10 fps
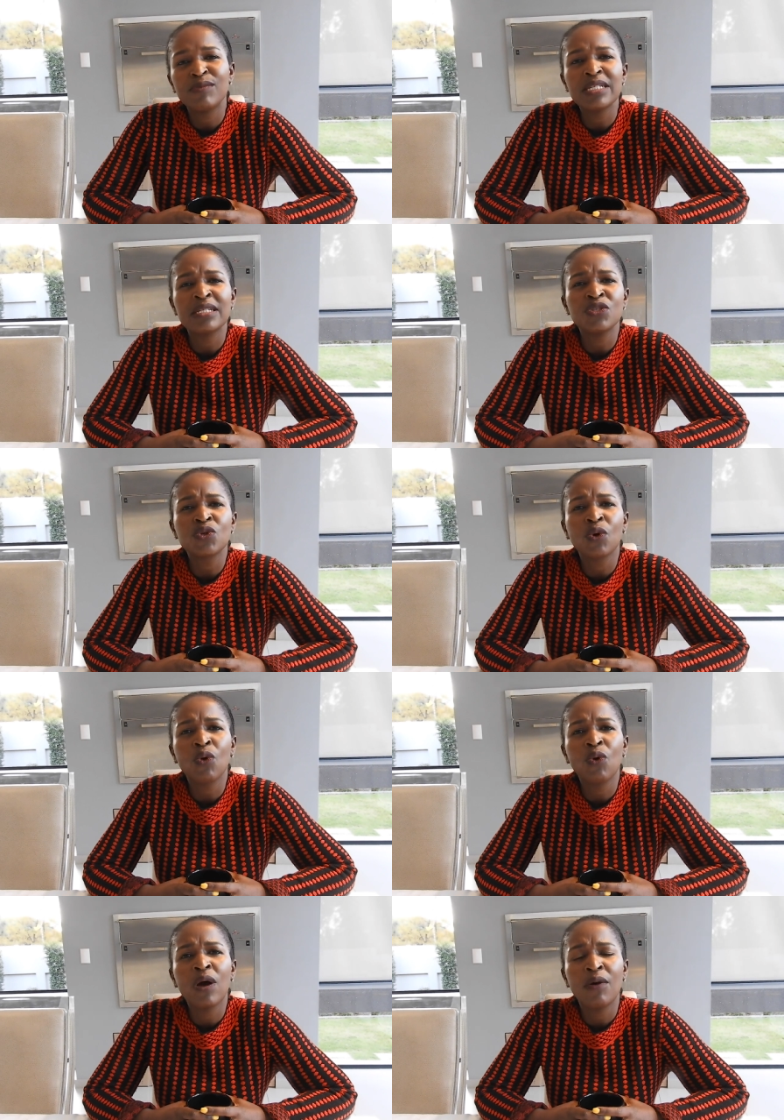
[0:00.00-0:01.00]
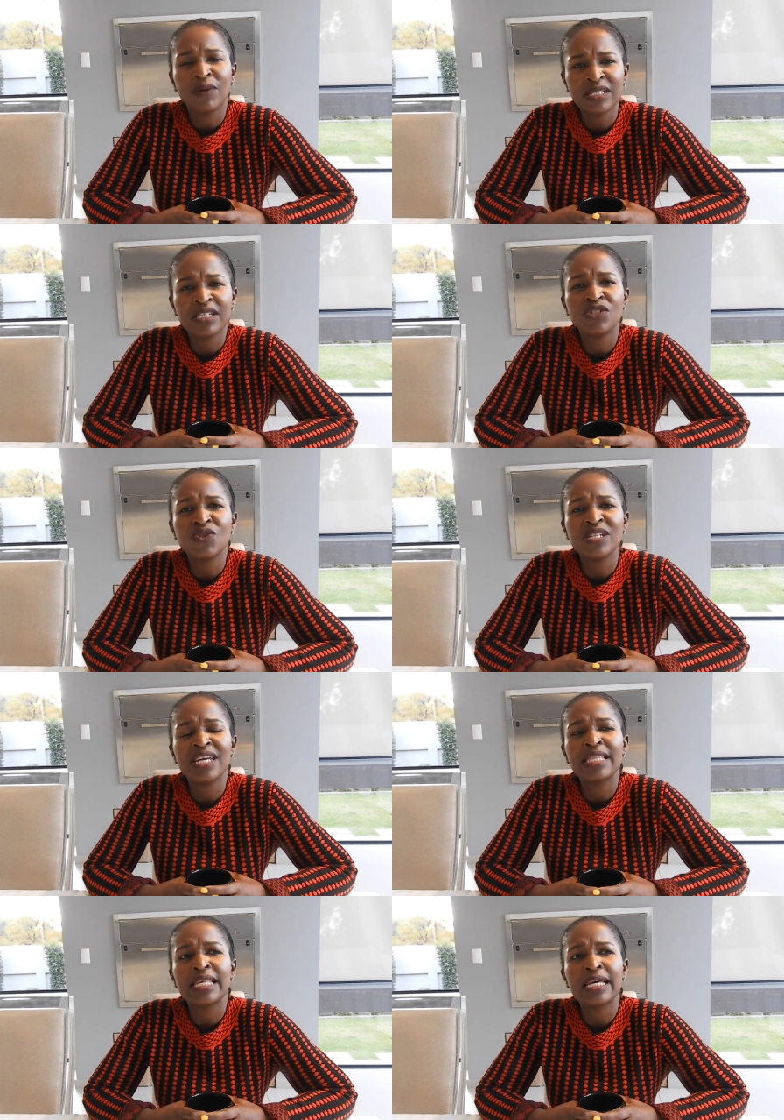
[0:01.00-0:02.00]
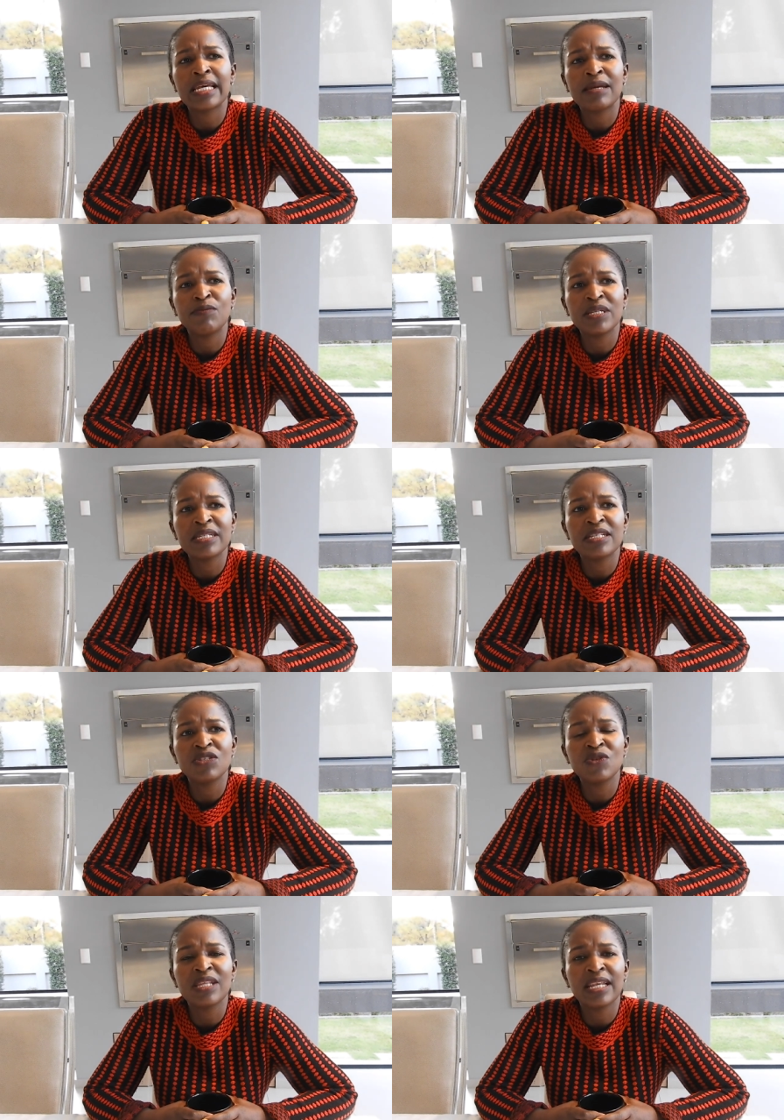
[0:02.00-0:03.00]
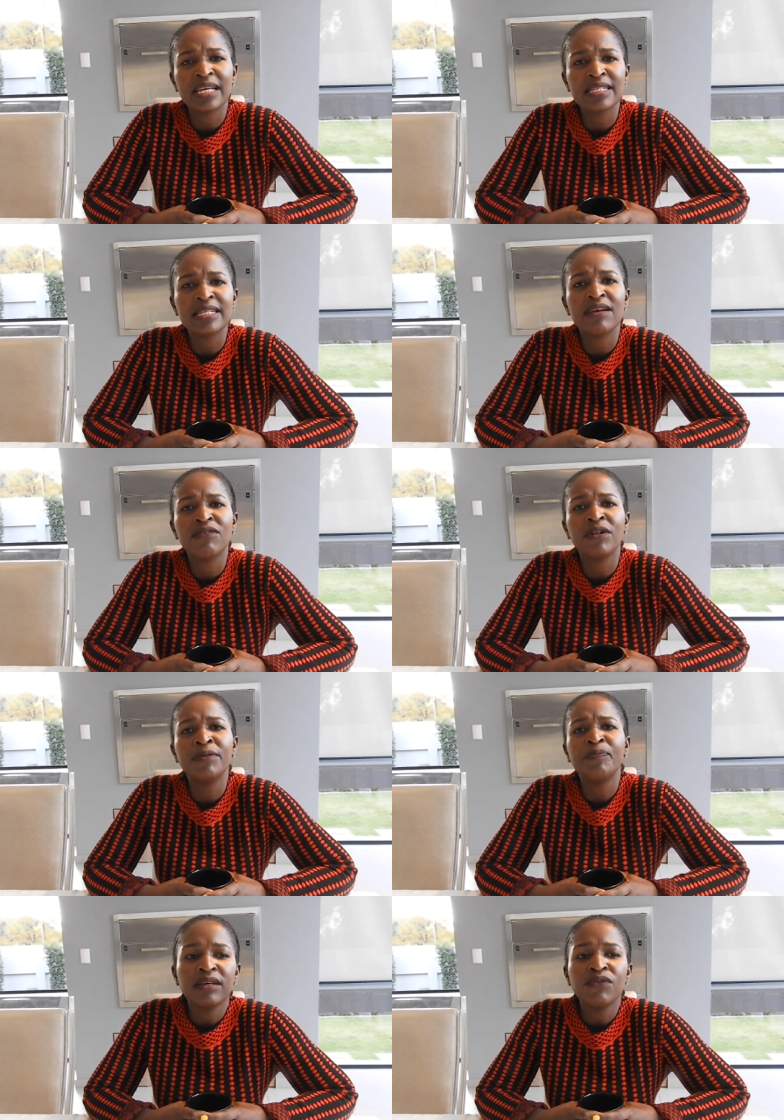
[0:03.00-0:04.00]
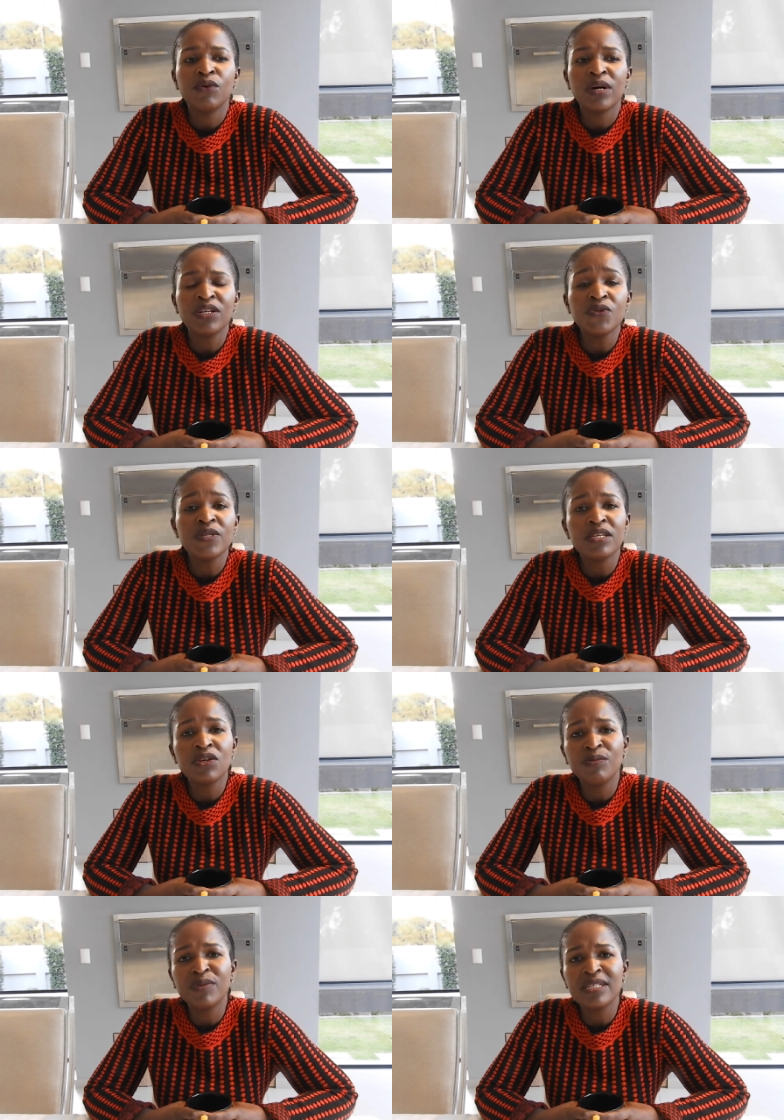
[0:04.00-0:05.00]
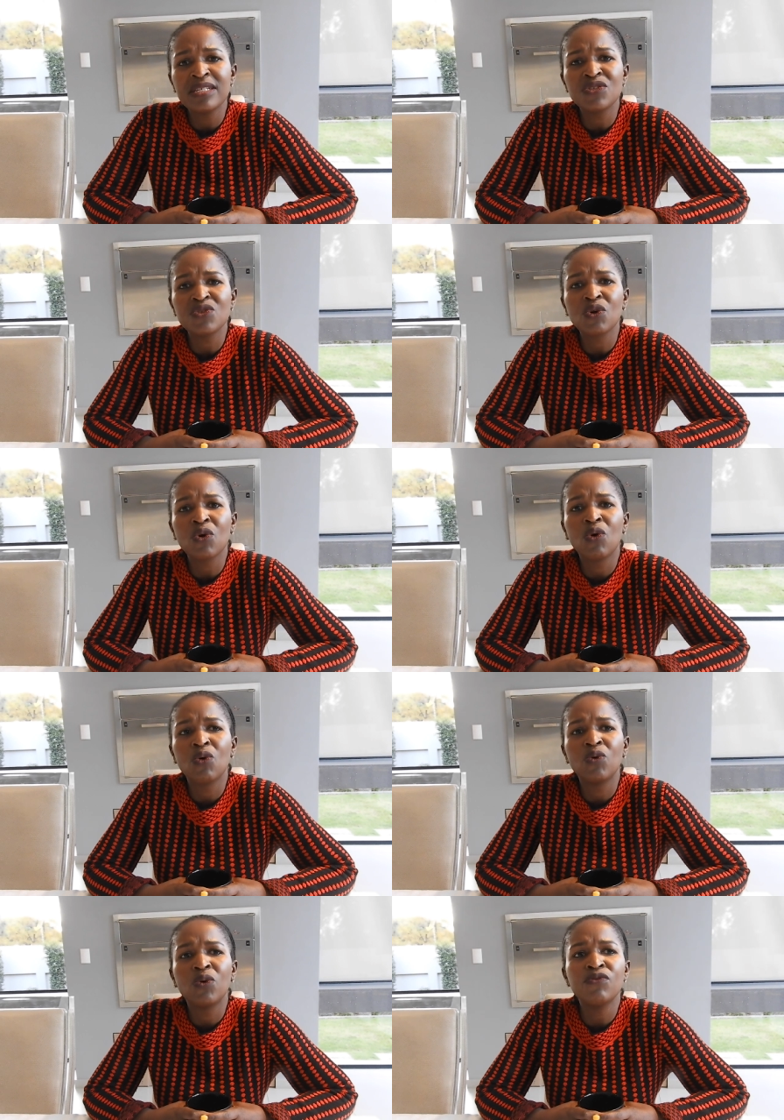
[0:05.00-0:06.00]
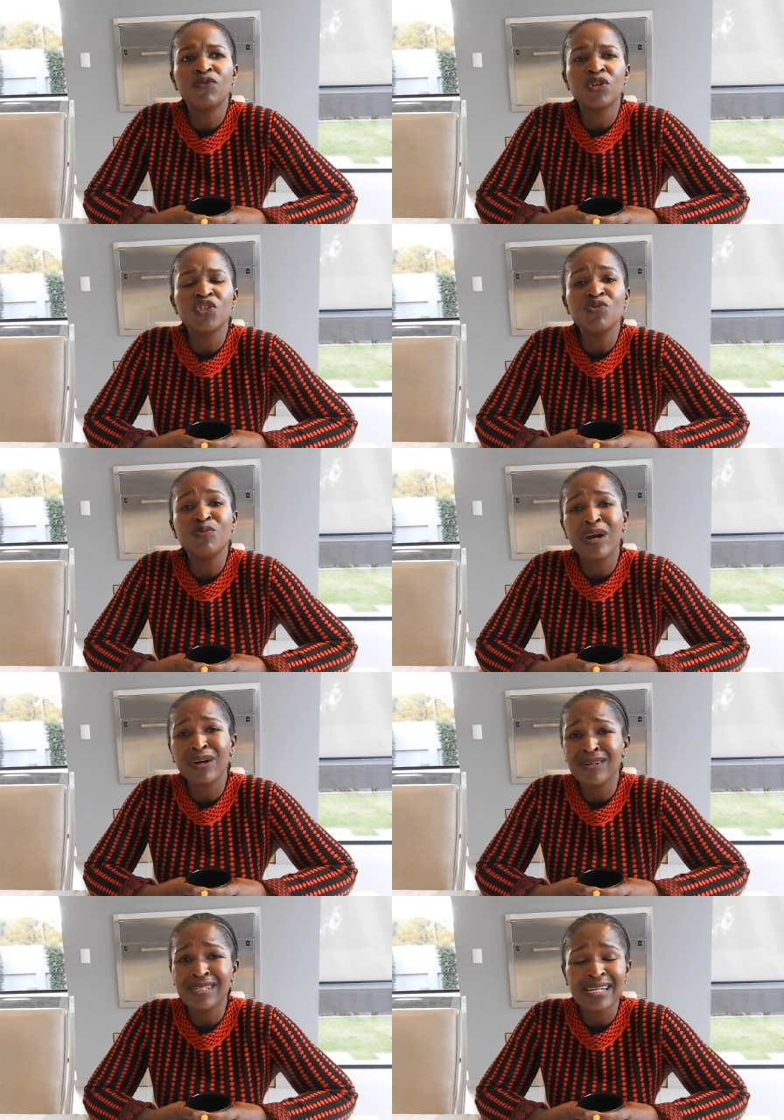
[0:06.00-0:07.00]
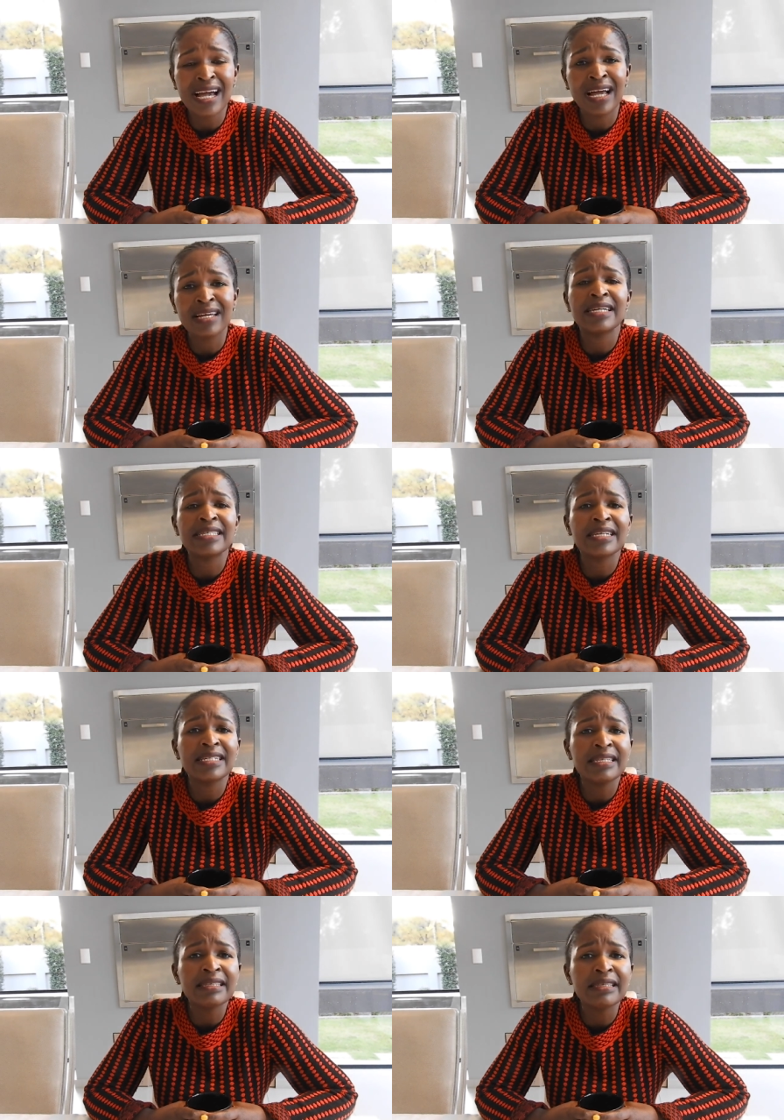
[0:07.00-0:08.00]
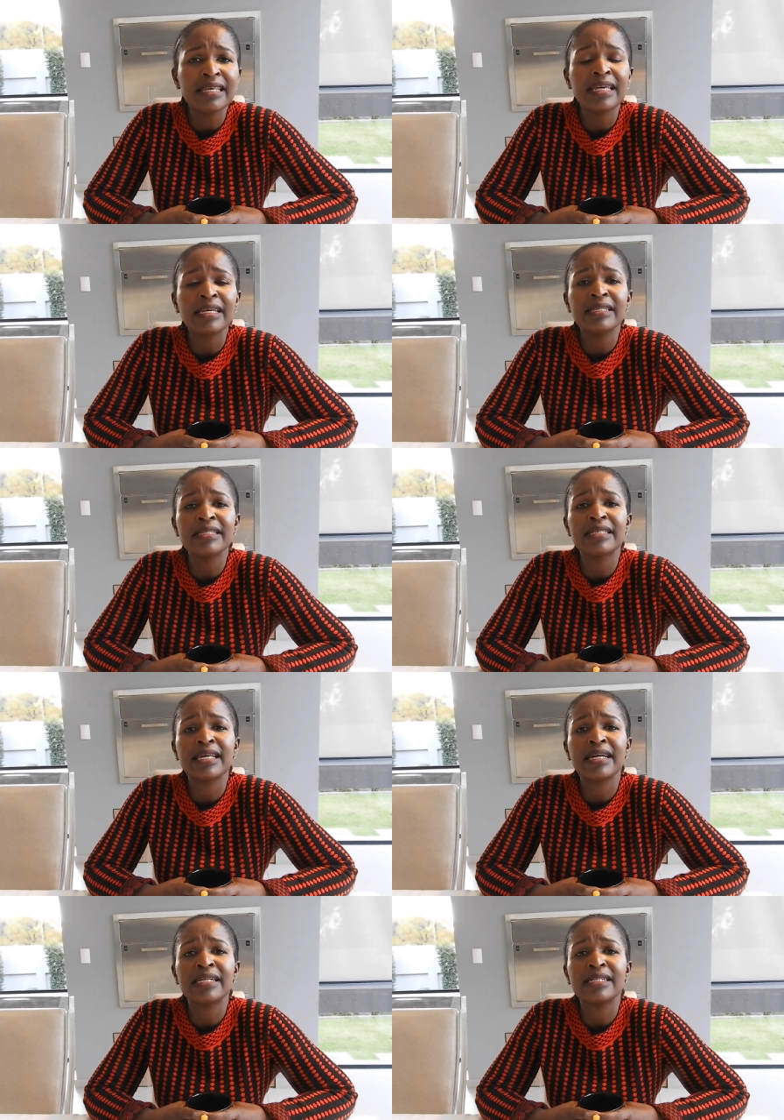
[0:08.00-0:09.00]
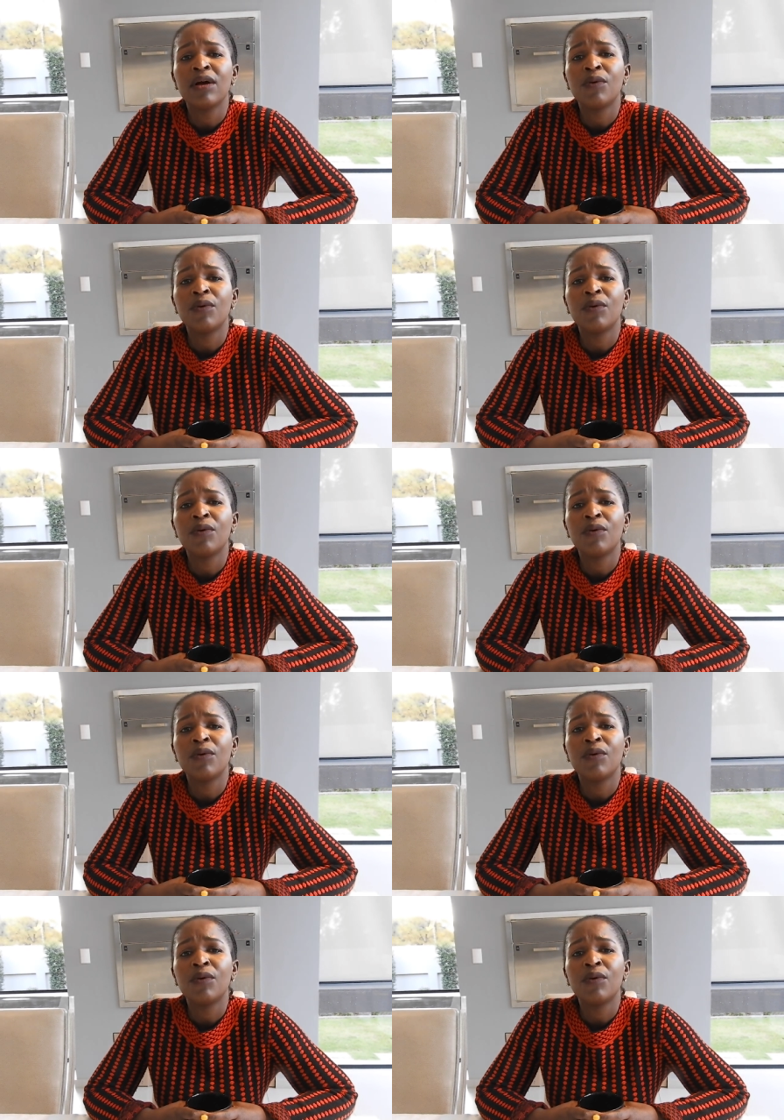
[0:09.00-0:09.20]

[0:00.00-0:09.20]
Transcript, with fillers: the business grow. I wanted to take the business to the next level. If you want to see your business grow, you've got to prioritize certain things that